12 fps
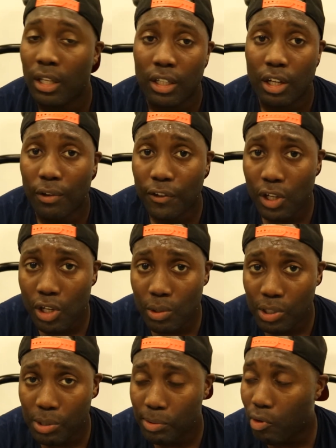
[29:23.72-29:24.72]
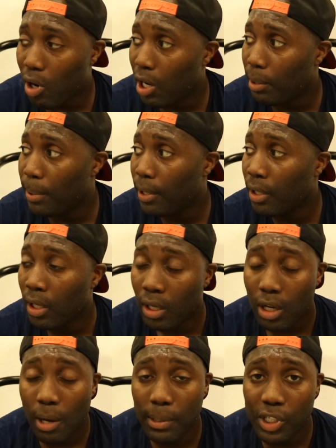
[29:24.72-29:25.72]
You know, if you're new, subscribe,
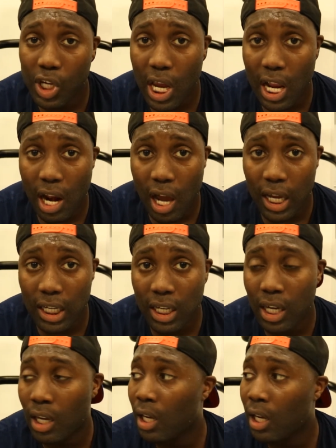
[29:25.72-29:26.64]
comment, share, like.